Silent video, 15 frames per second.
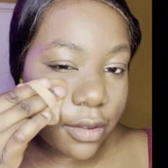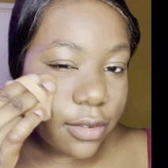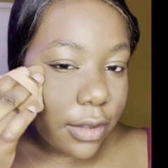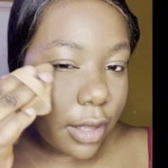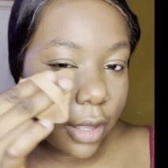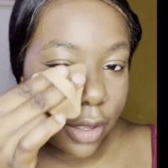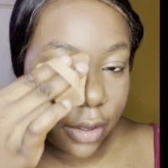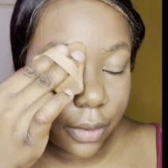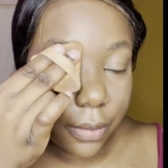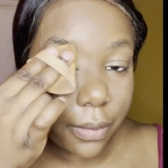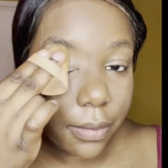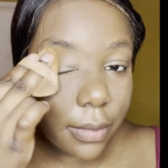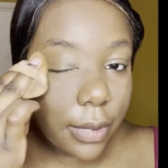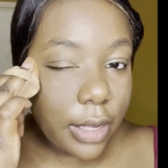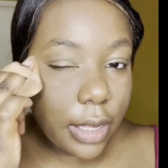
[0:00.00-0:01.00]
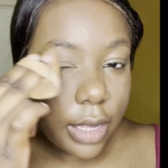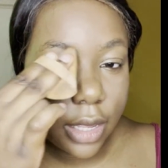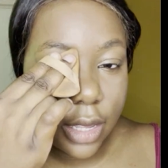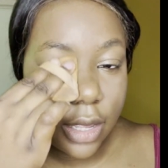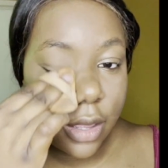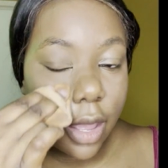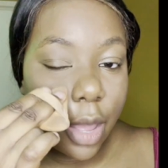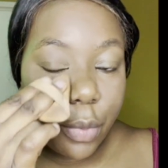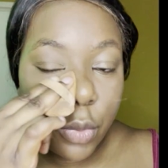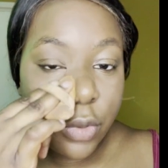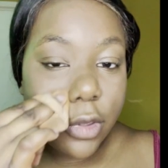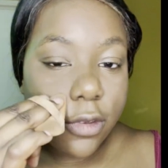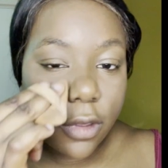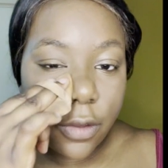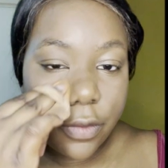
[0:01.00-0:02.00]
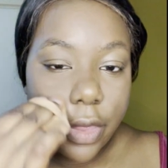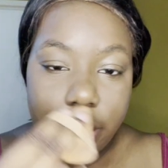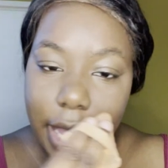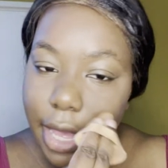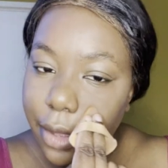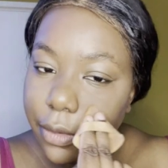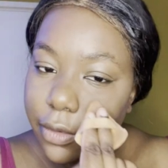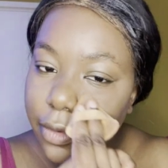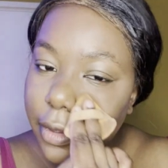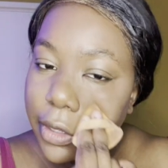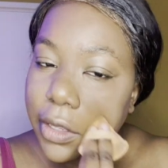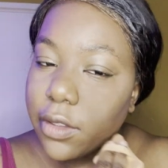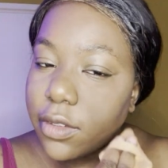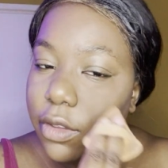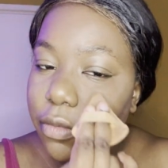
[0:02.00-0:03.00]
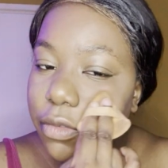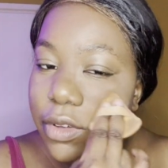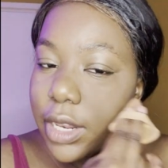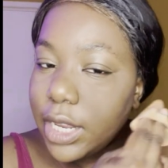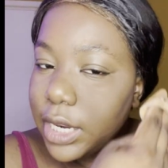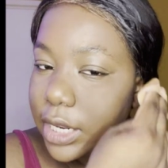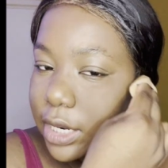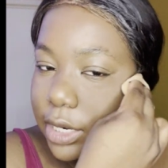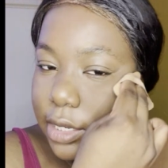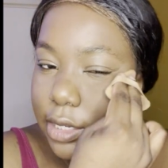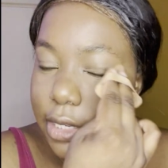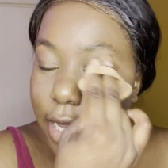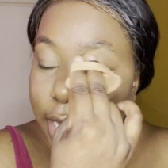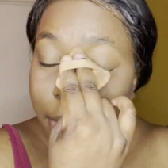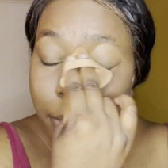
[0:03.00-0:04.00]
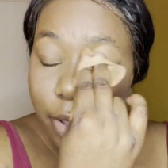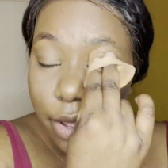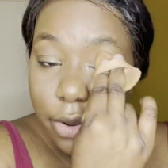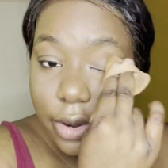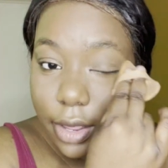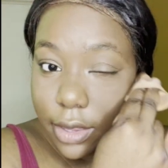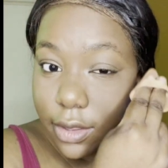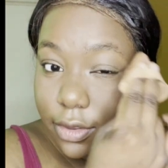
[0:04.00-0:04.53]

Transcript: So I bought this over the counter because I really needed a setting powder at the